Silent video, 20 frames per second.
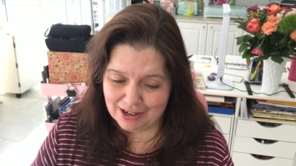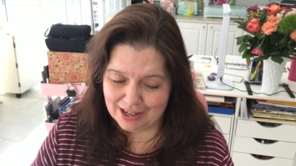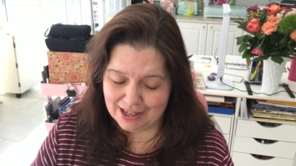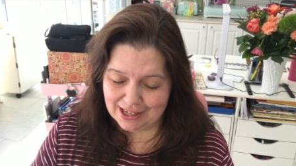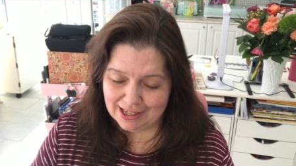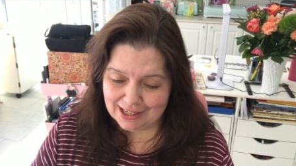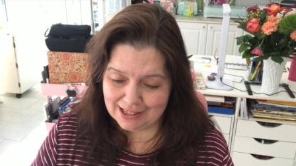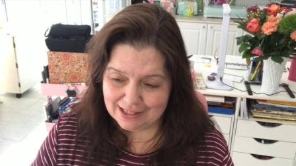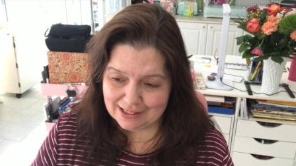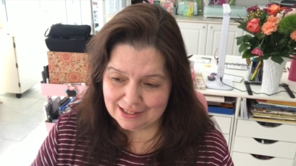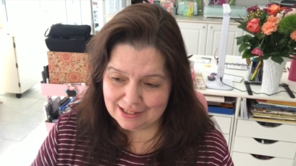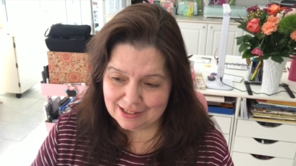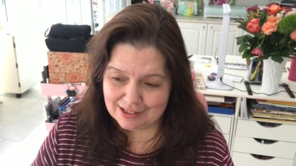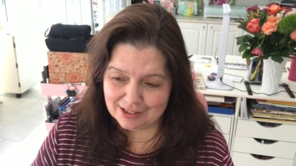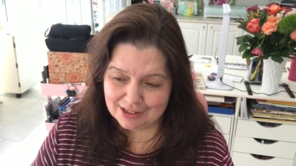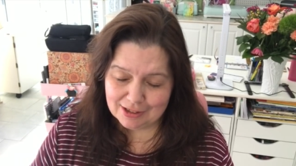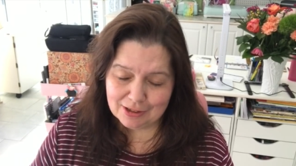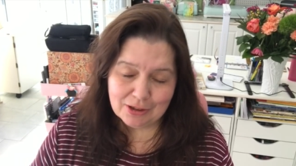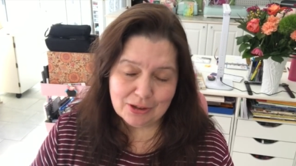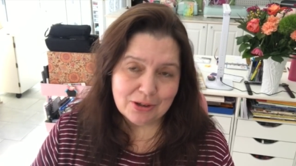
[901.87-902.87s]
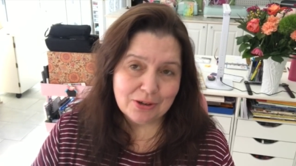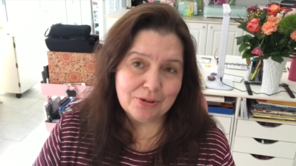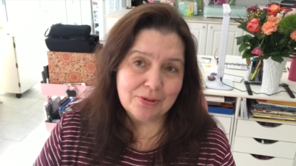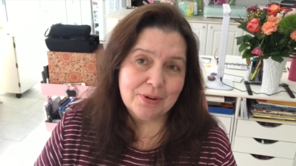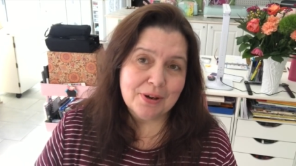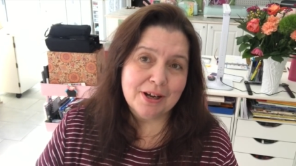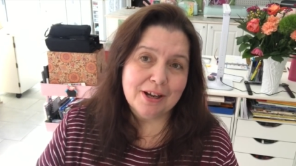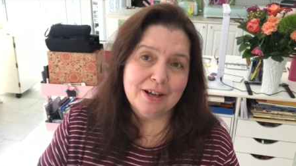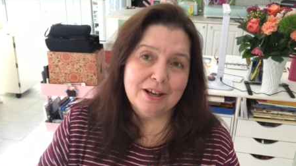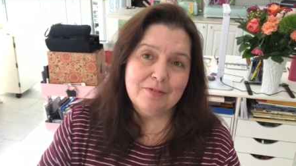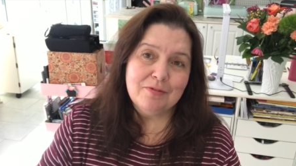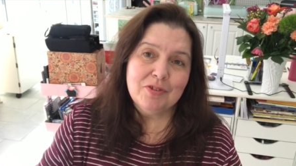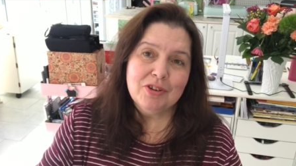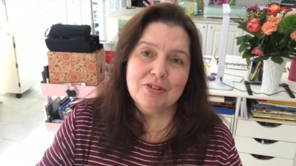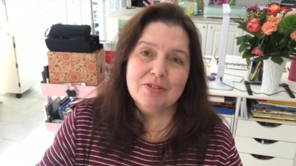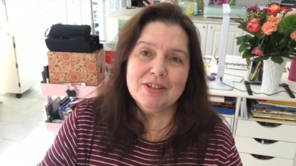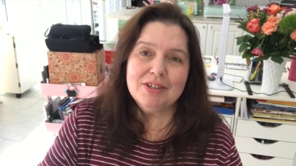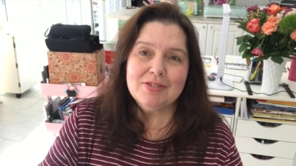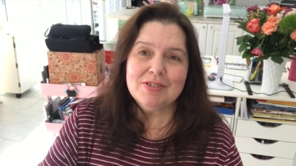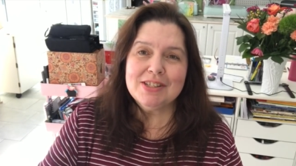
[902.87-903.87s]
And so if
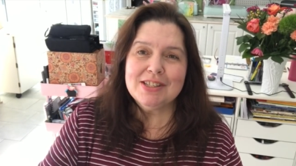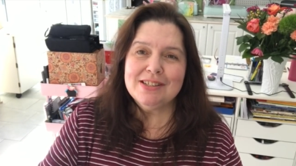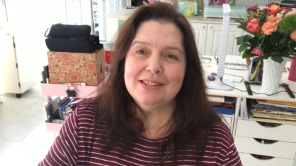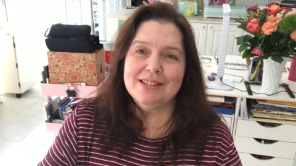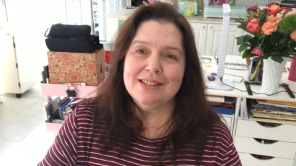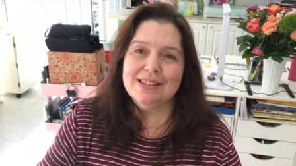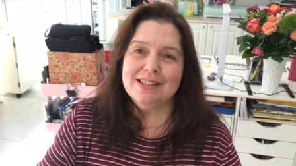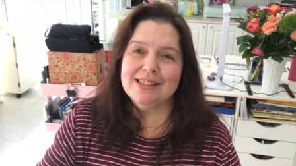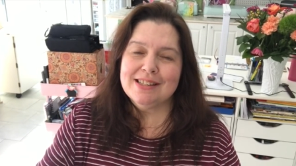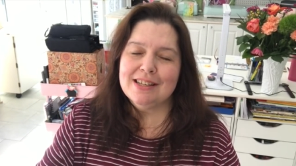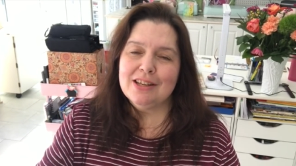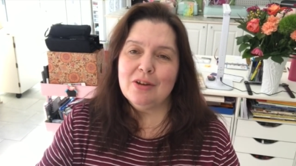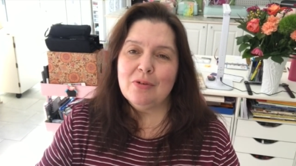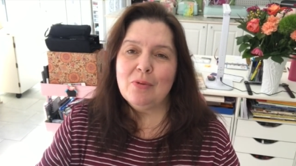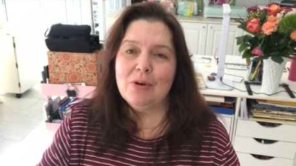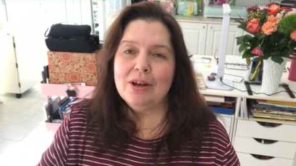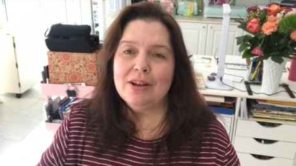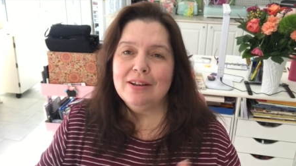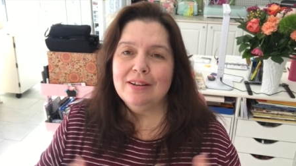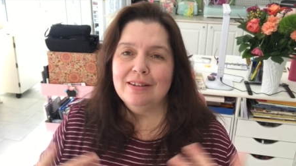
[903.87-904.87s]
you're interested in seeing what